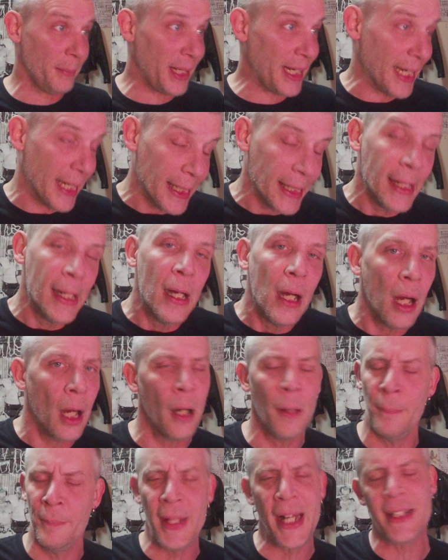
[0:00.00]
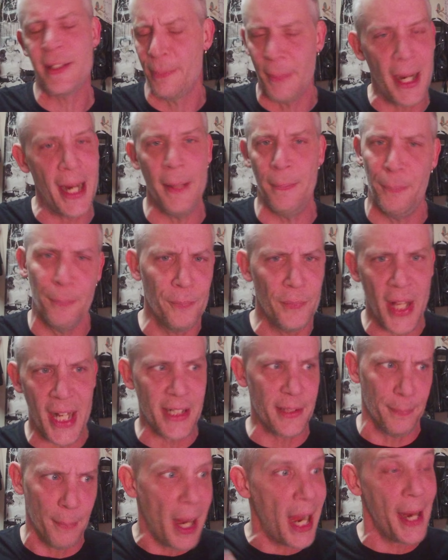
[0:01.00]
me. That's my
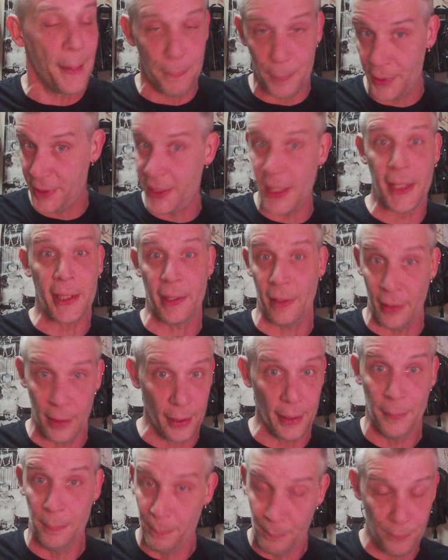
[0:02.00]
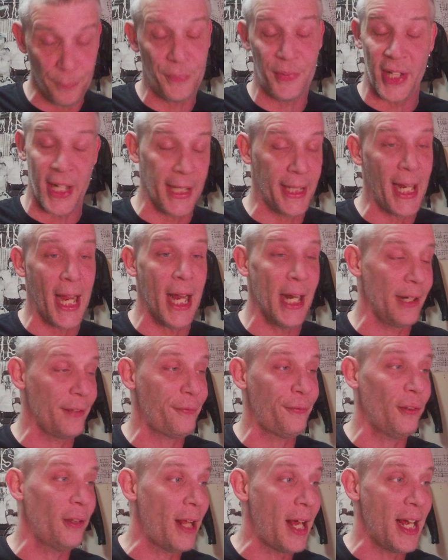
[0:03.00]
particular psychotic
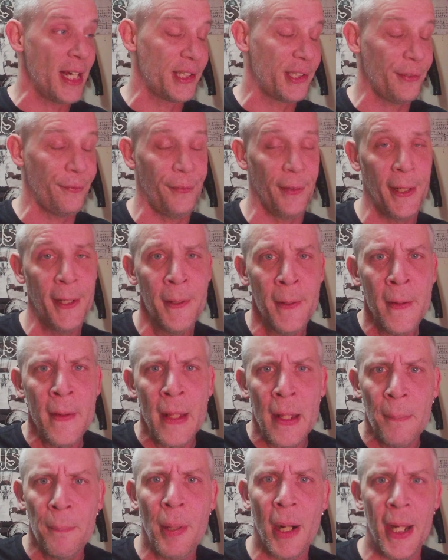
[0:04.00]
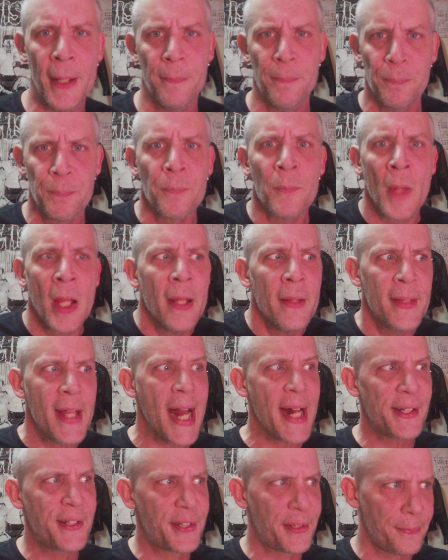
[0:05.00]
philosophy. But
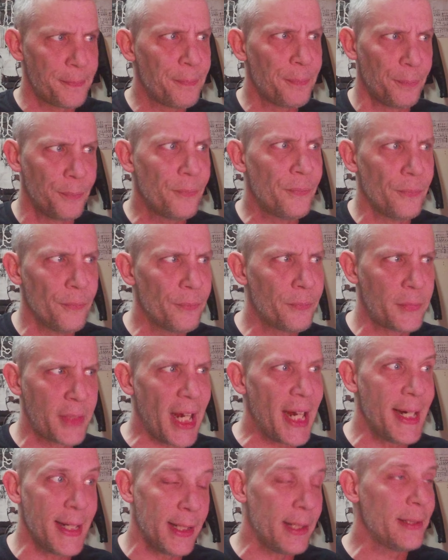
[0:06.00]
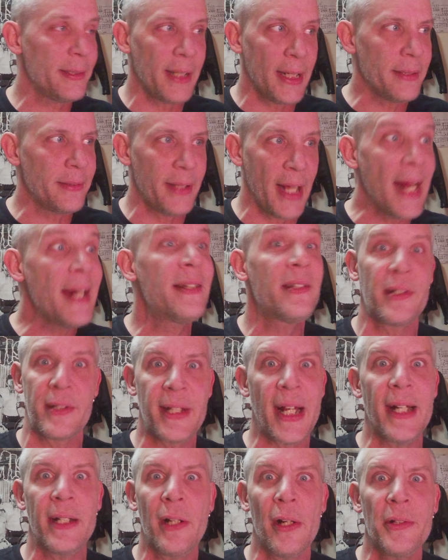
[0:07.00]
that's that's
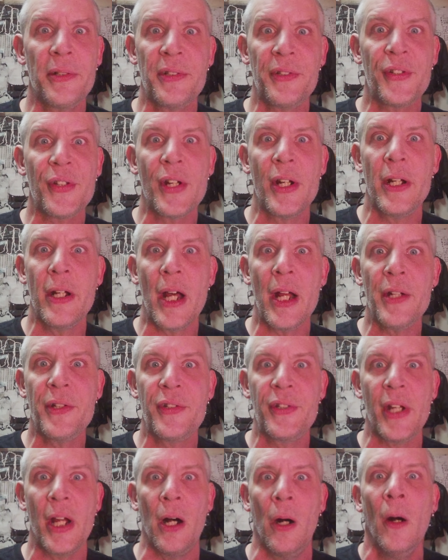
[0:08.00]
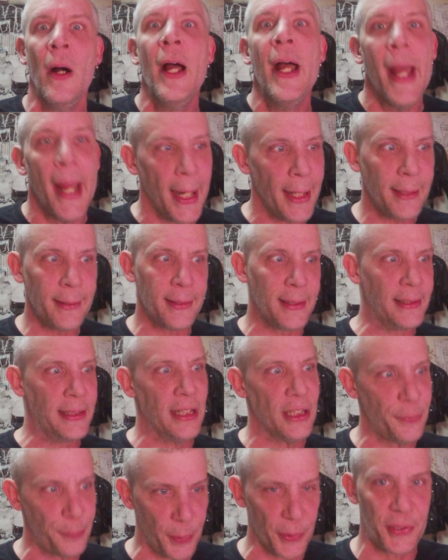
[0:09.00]
psychosis in a nutshell. Anything
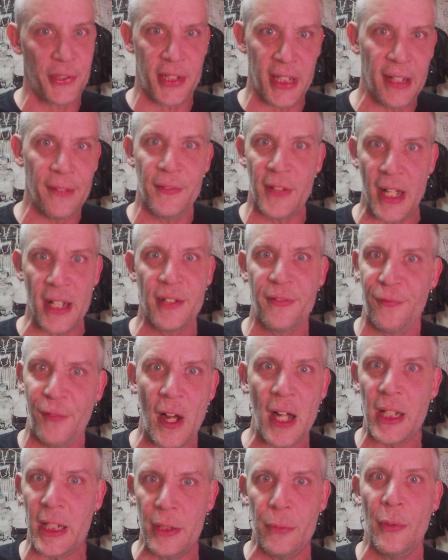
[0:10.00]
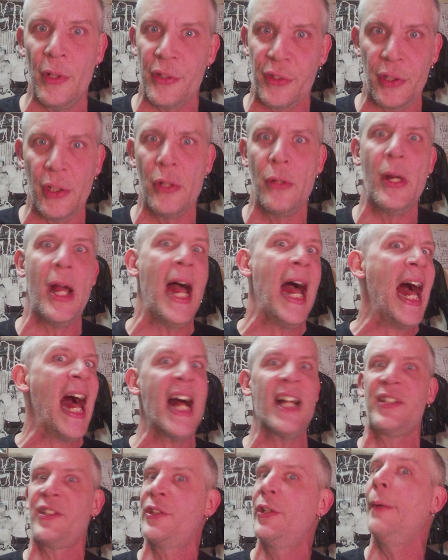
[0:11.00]
that's perceived as fucking with you
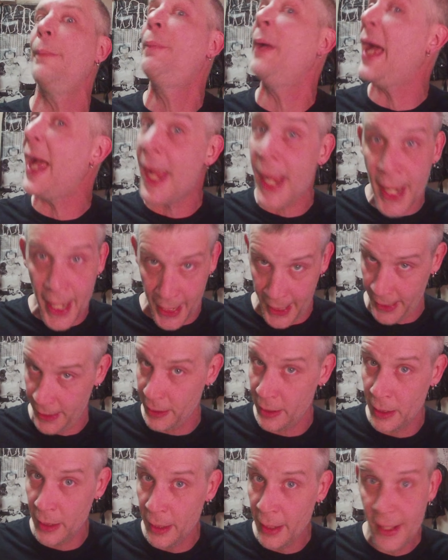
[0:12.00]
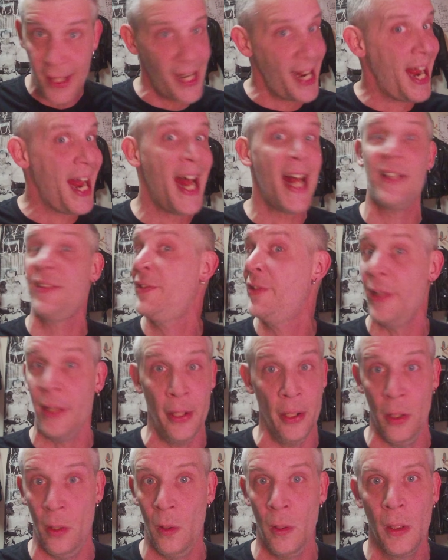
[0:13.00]
has to pay. Has
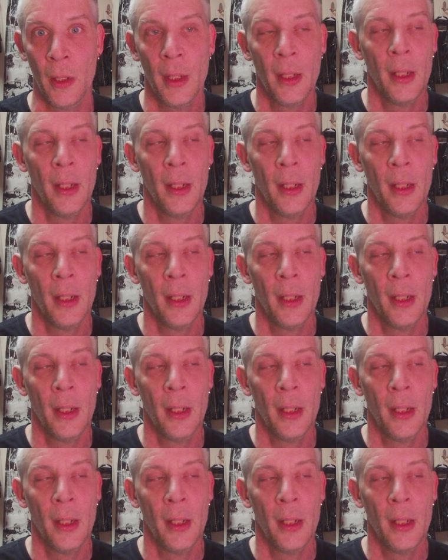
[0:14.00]
to.